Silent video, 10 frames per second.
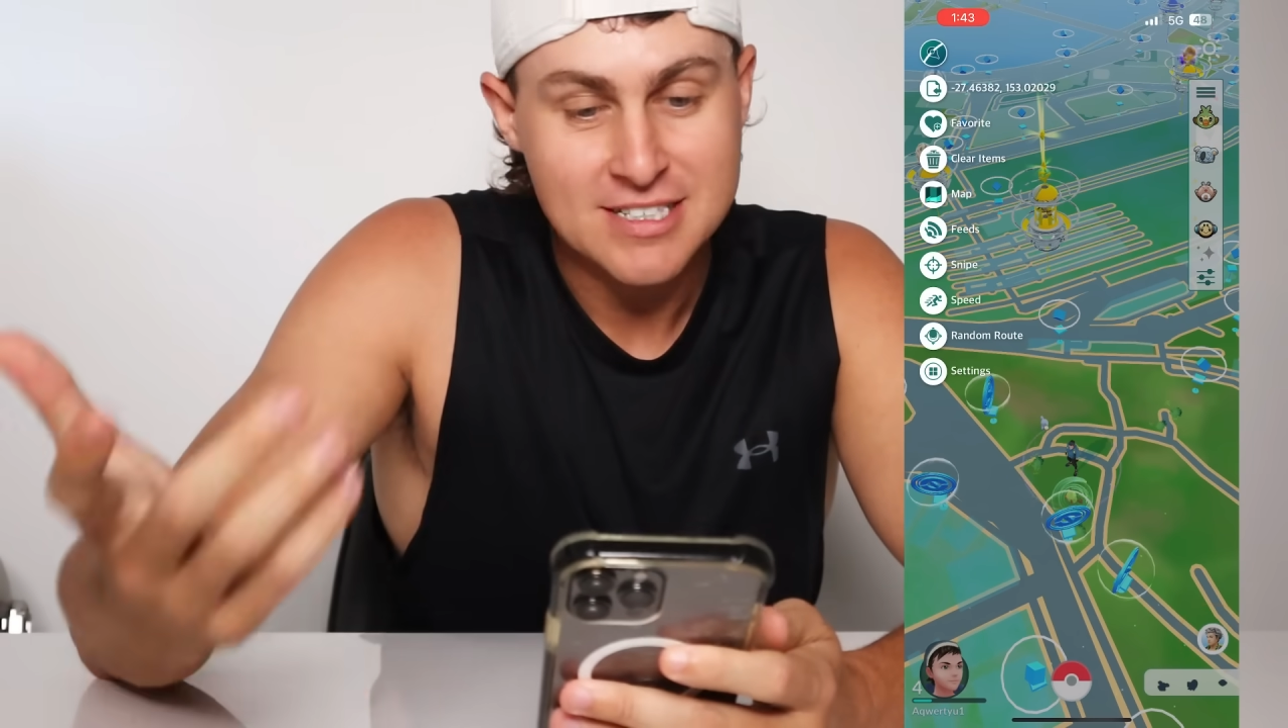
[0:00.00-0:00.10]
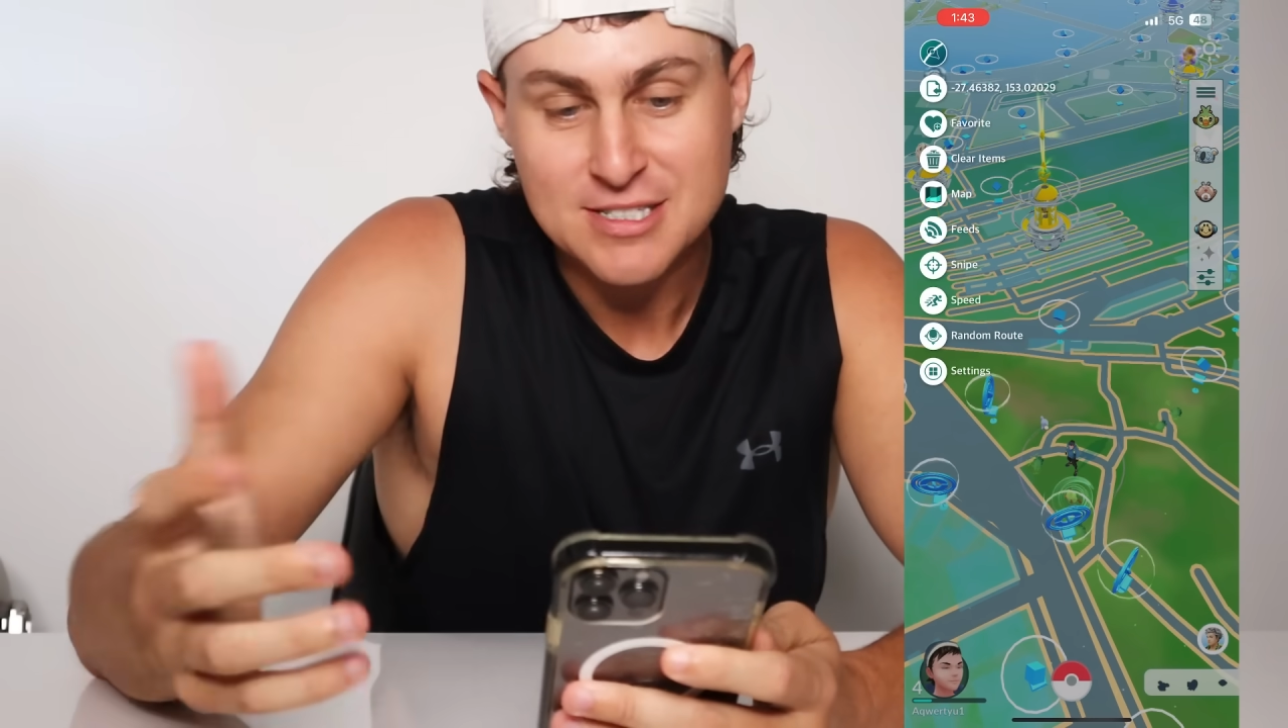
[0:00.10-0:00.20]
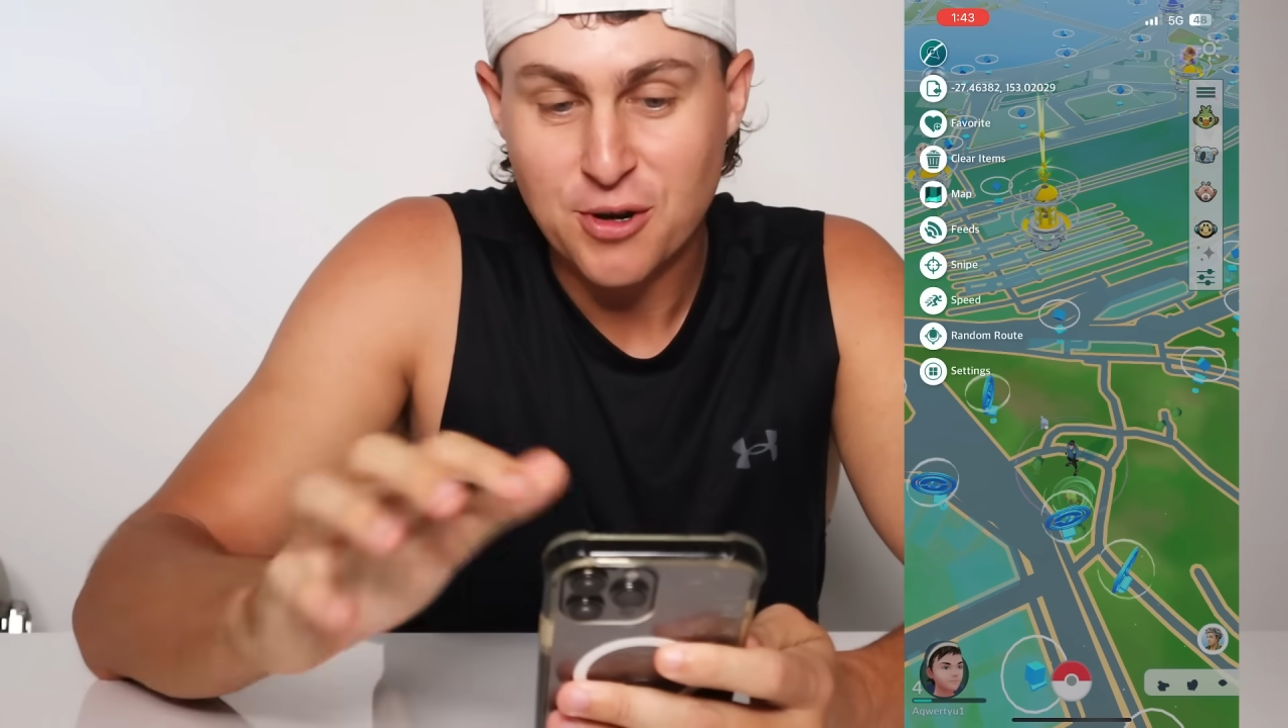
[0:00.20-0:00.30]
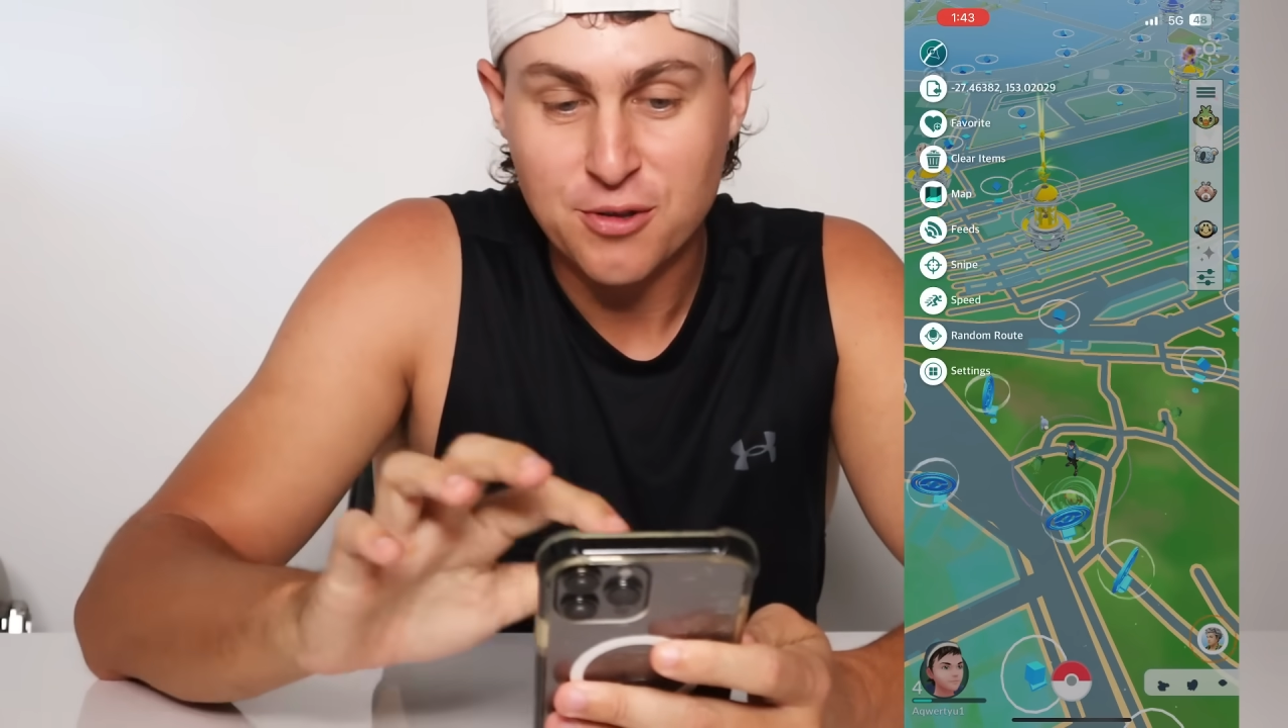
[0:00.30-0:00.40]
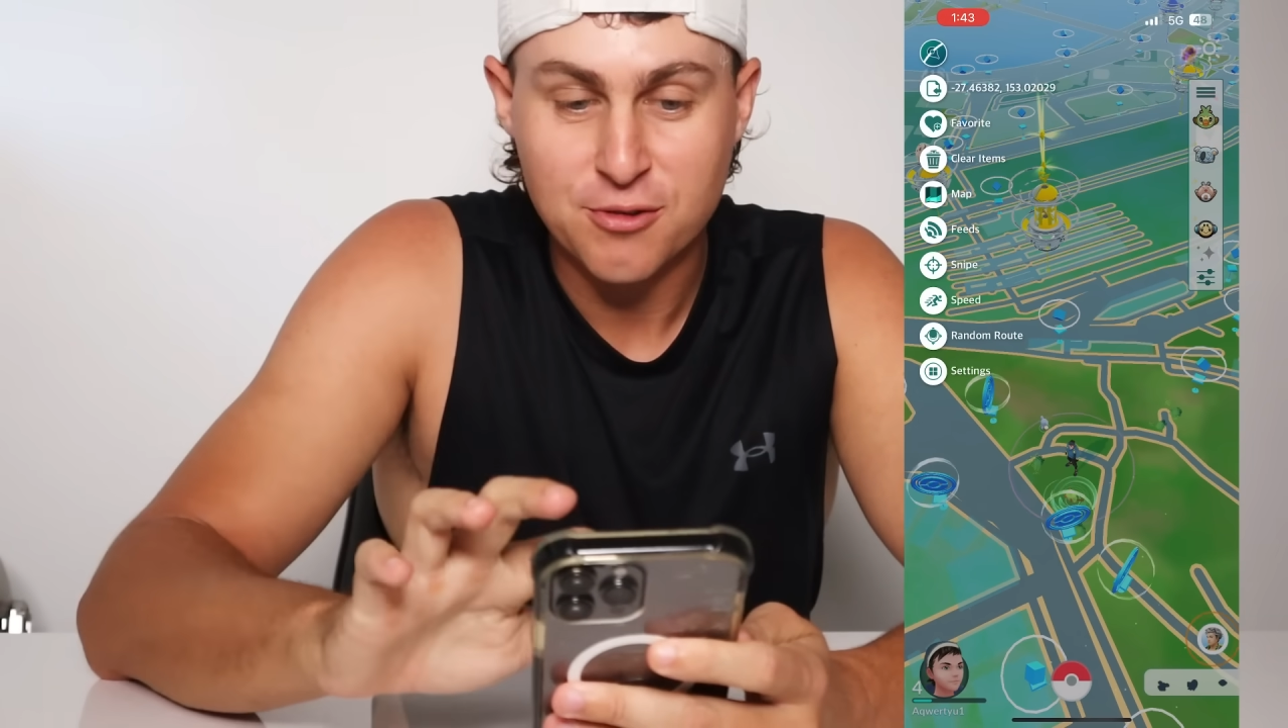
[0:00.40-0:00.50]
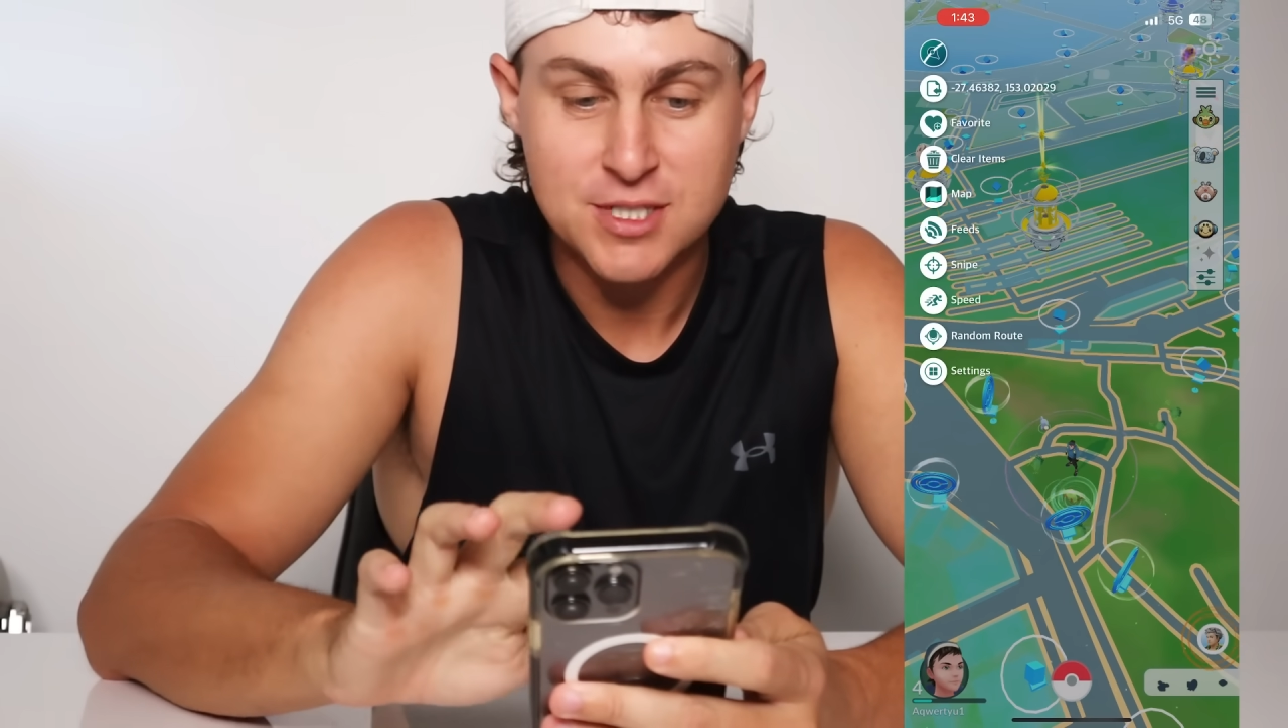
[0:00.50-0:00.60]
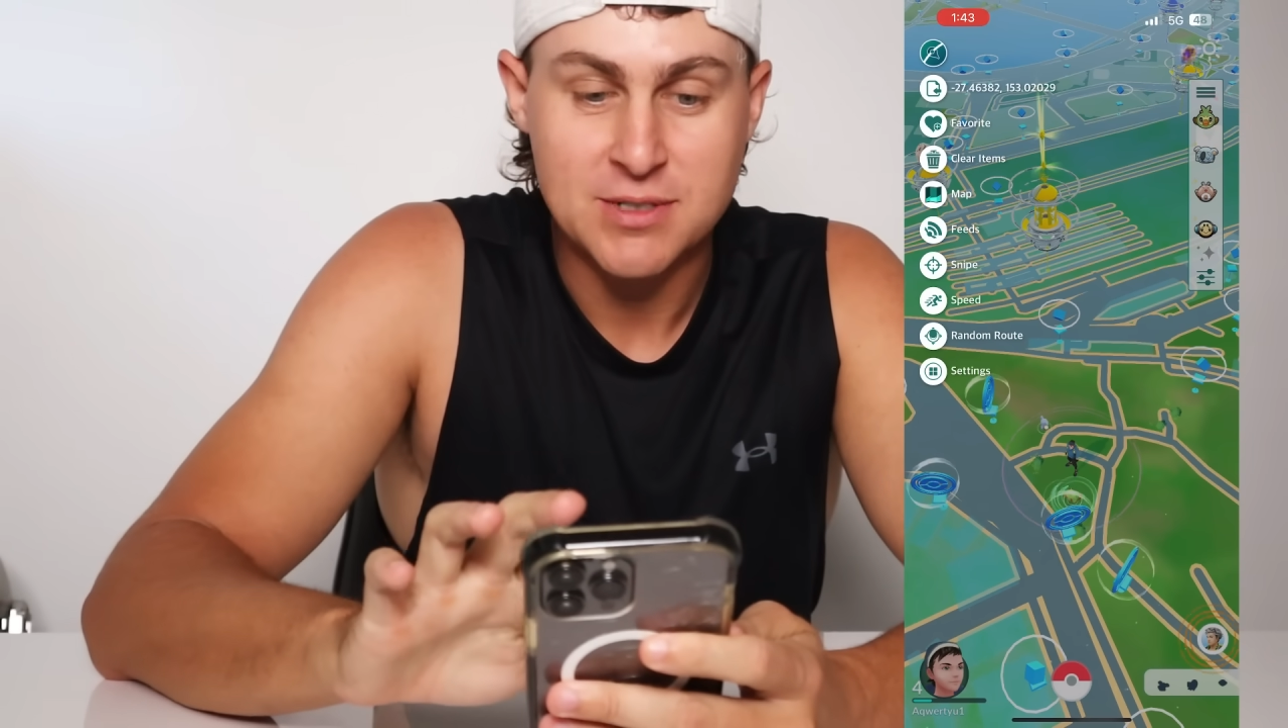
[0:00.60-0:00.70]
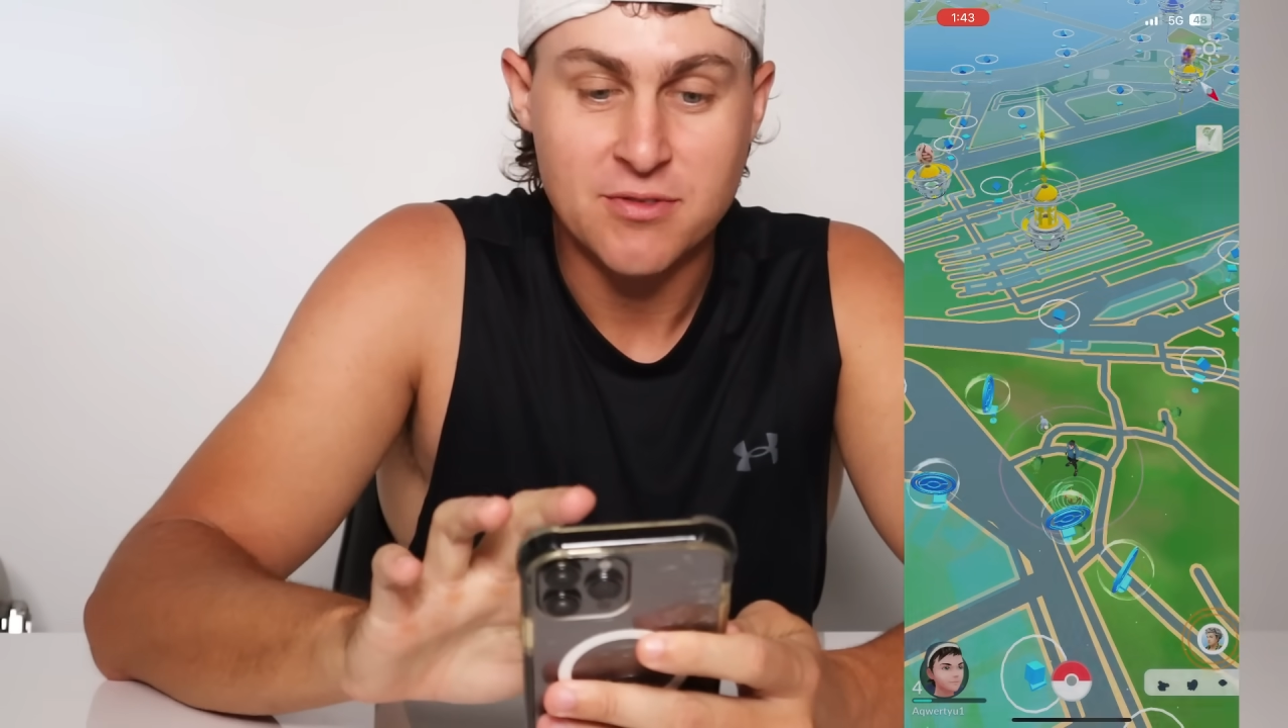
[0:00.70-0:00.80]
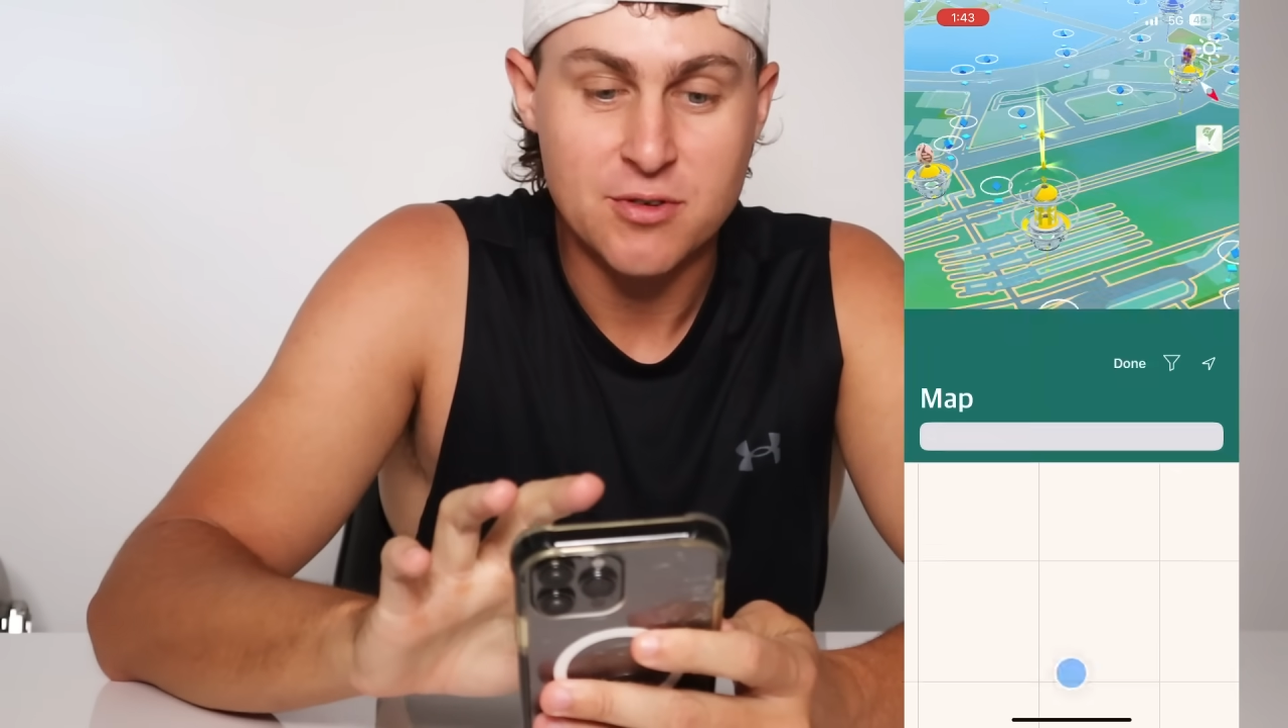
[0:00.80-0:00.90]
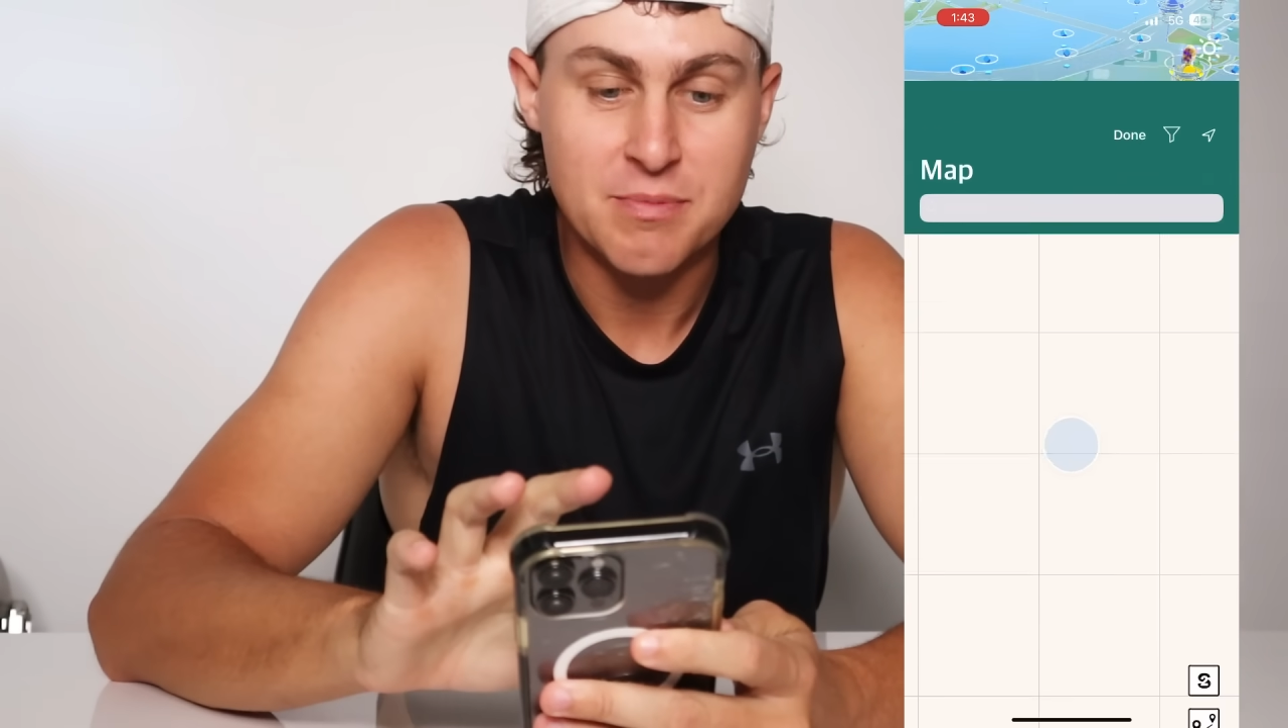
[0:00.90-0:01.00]
let's go through
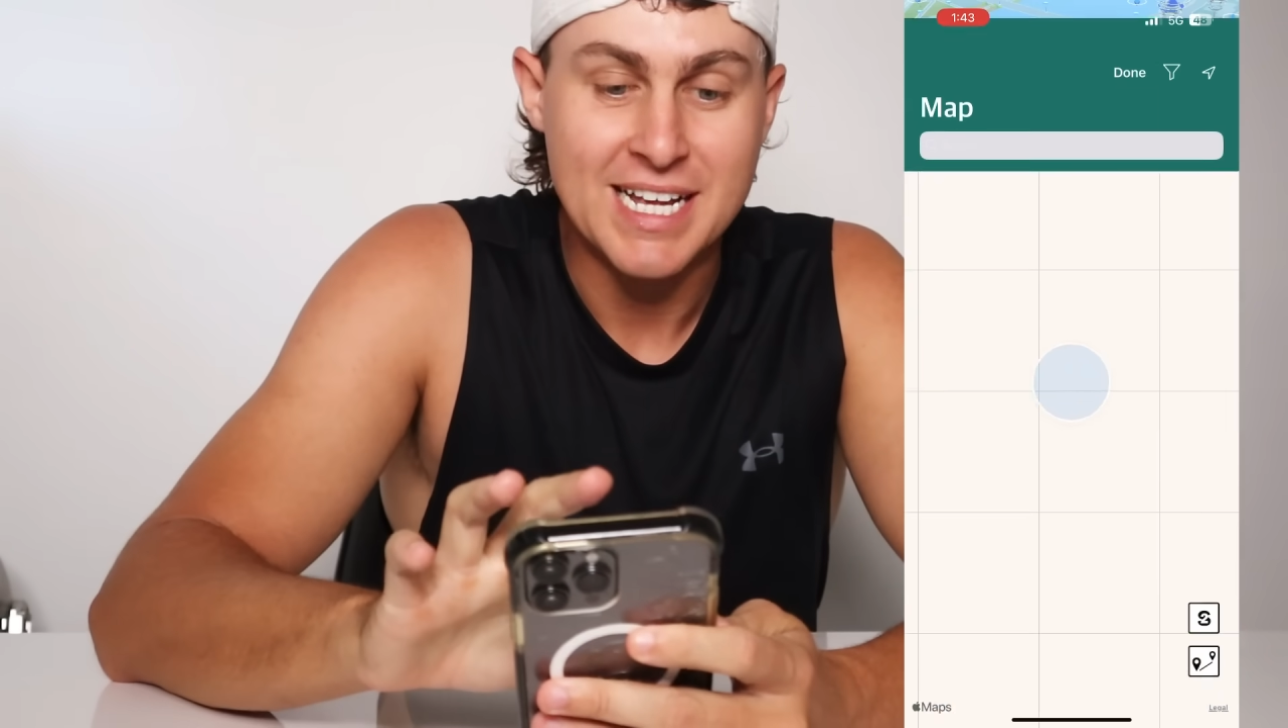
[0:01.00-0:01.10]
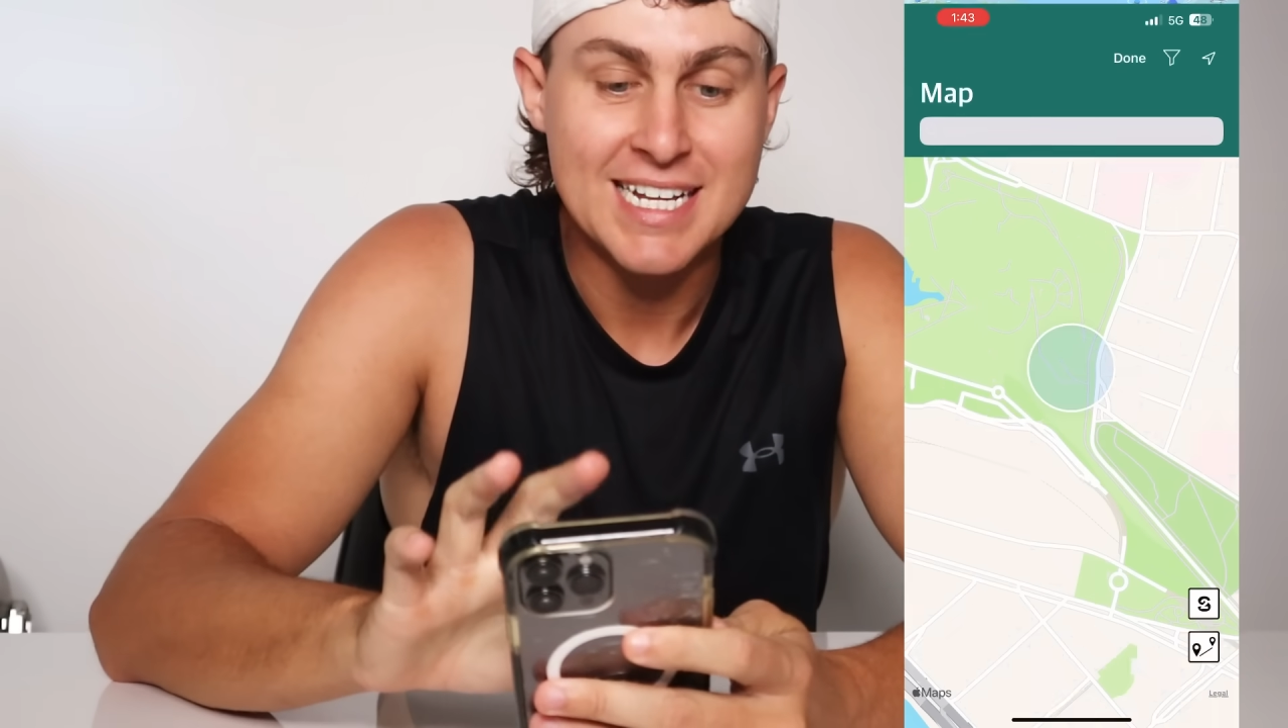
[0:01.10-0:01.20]
some of them,